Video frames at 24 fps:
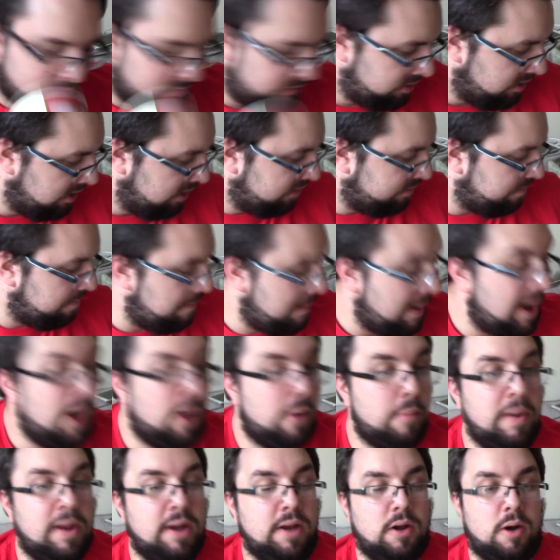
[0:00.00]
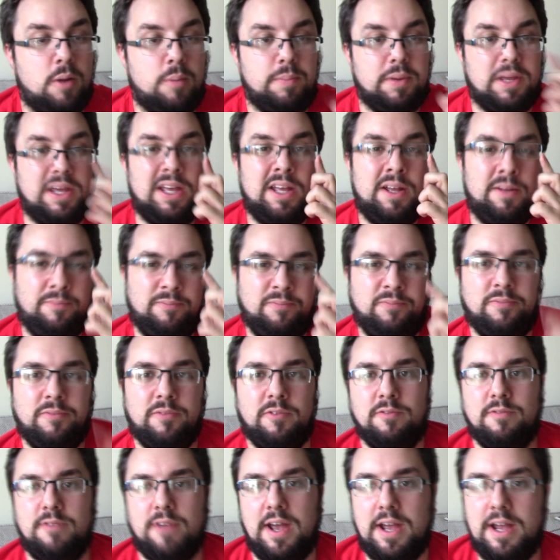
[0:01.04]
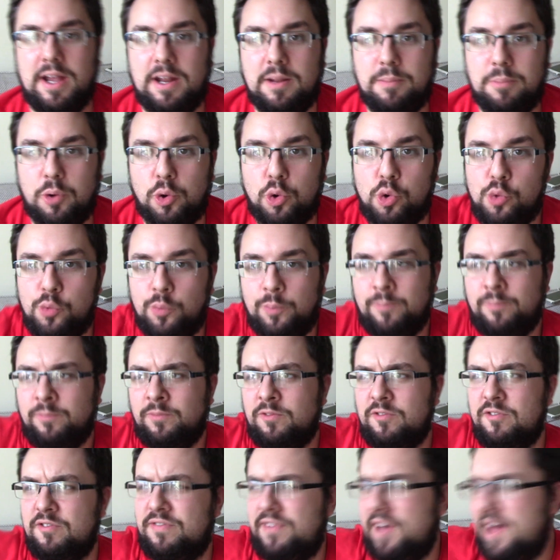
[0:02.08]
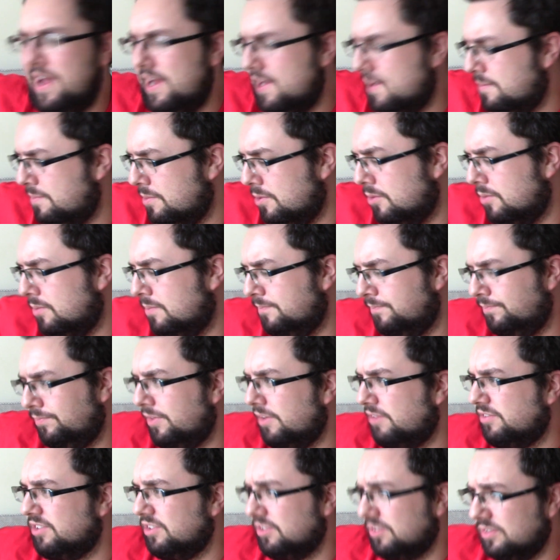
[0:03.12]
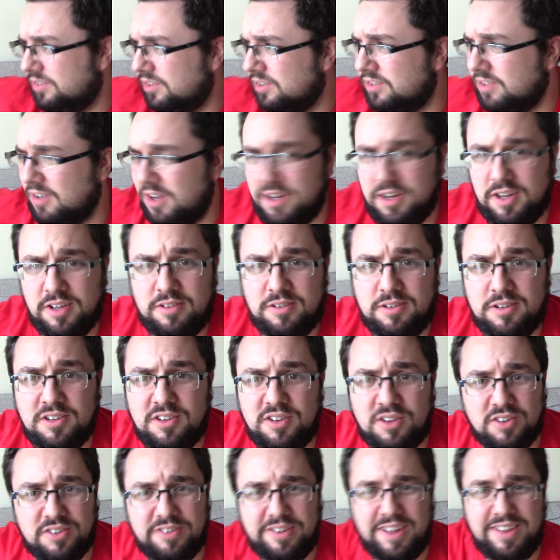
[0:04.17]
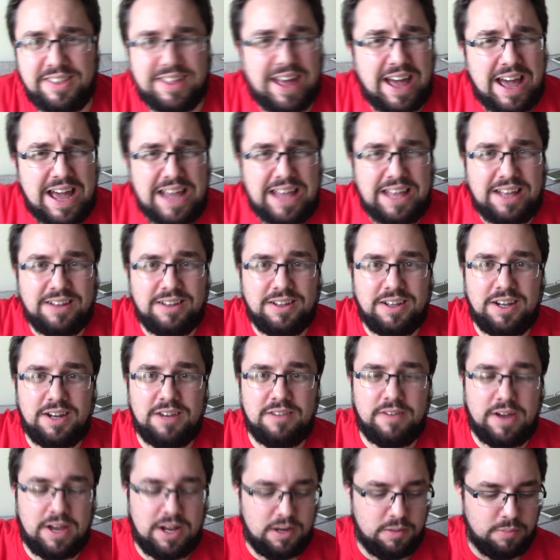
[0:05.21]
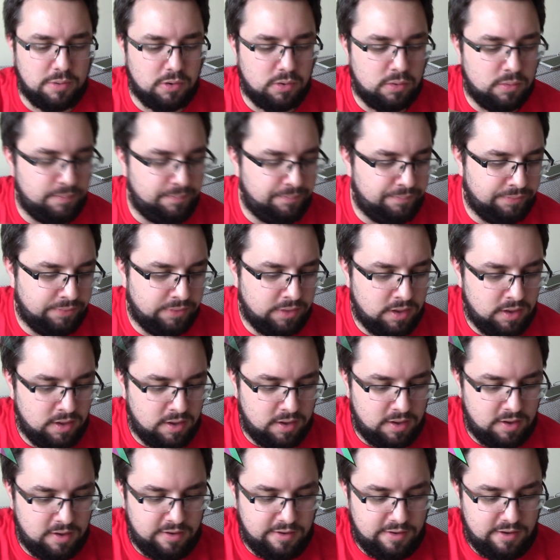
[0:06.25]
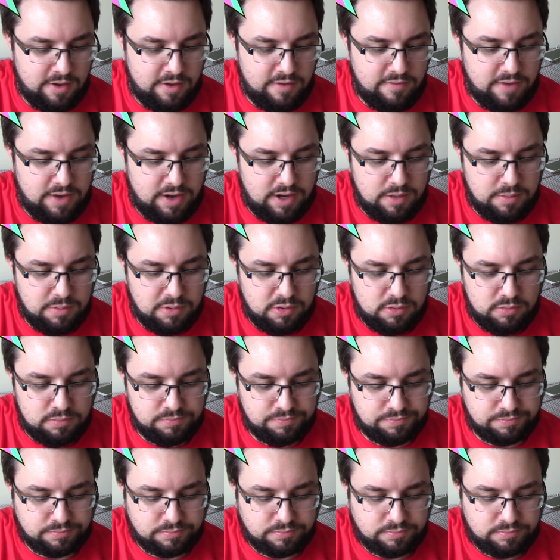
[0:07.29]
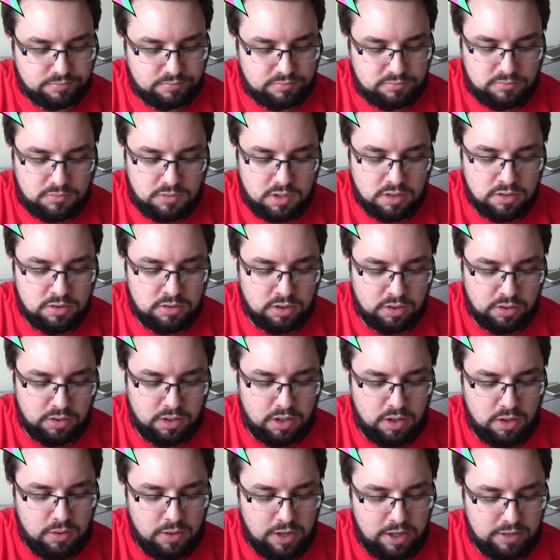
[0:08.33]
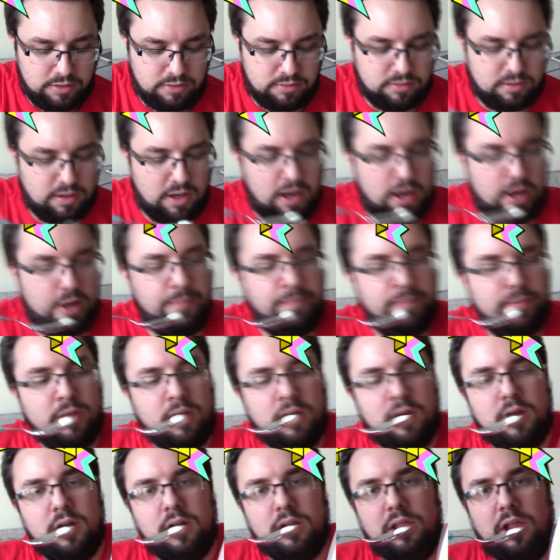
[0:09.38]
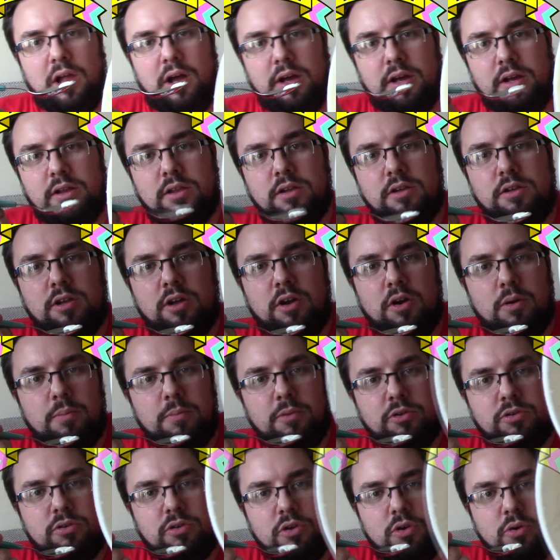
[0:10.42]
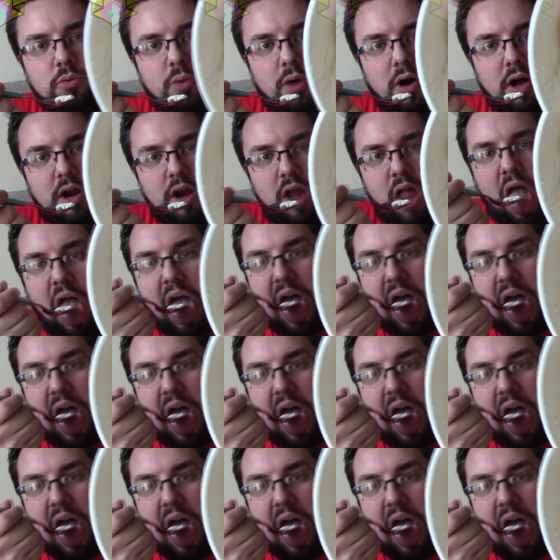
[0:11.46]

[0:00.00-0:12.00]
So this may or may not be available. Available. I've just decided to not say the A in available. Available to you. It's uh, like the tiramisu one.